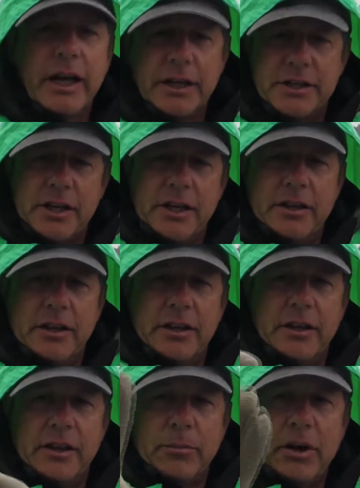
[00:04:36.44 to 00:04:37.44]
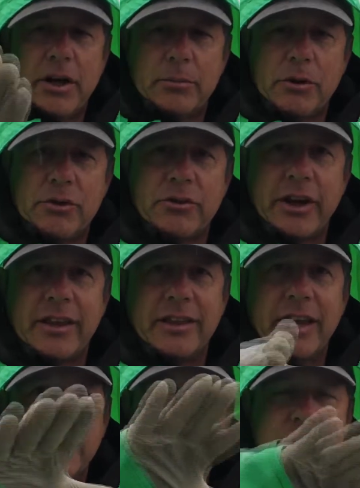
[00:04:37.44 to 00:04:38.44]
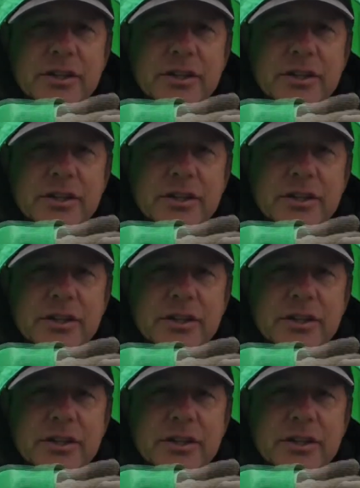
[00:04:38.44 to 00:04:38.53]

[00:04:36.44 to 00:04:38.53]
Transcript: Yeah, you see, the bottom goes like this.